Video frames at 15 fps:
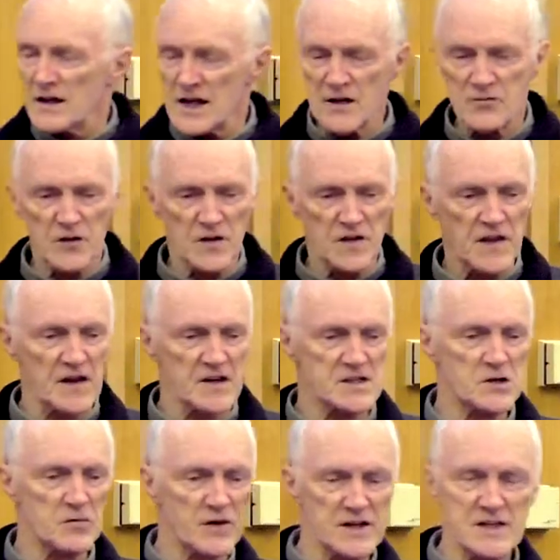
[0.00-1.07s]
Even
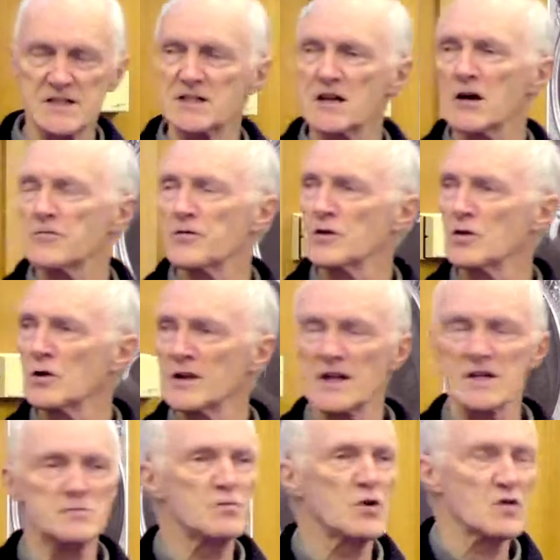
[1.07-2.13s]
theosophy itself and all
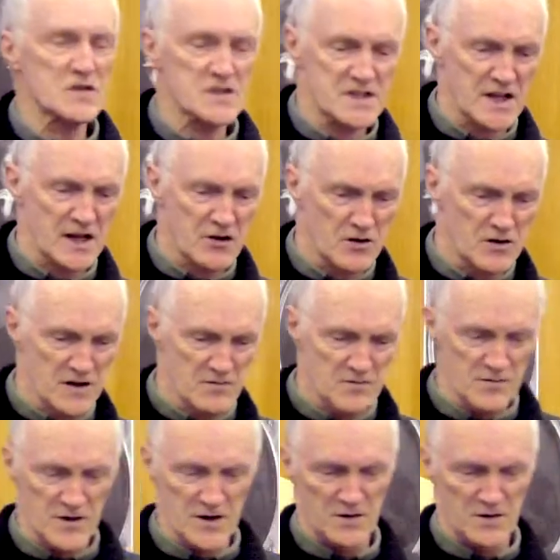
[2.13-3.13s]
those books there and the